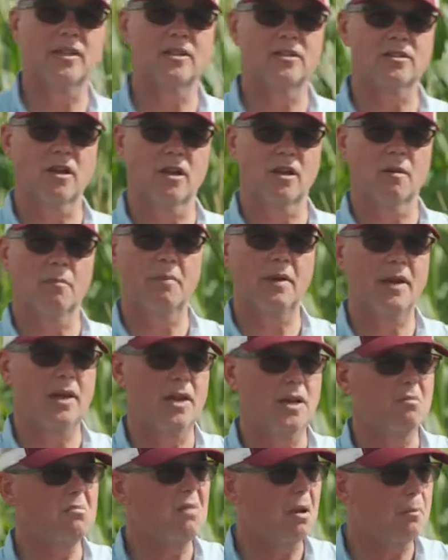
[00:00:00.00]
is going to
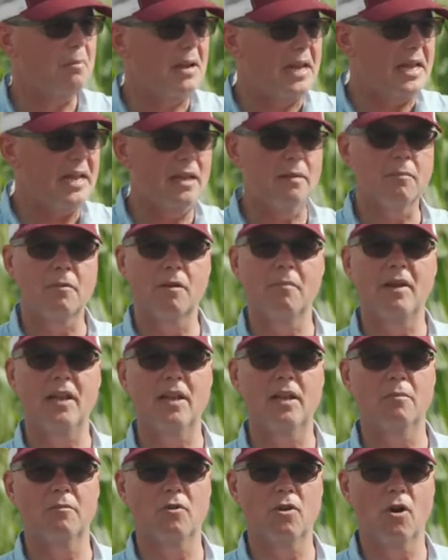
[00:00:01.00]
be a medium to
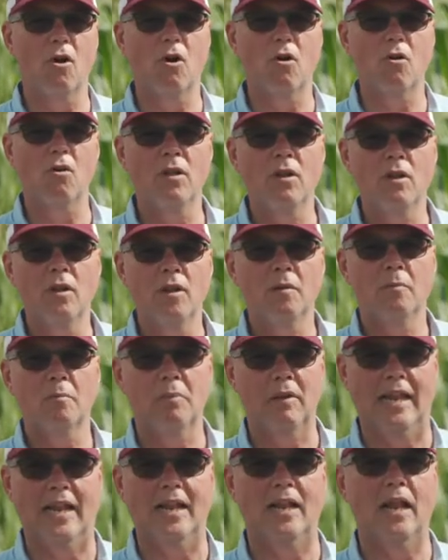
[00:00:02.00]
medium tall
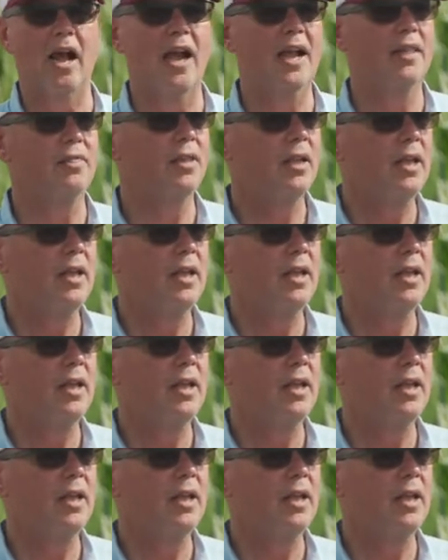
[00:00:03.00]
plant height,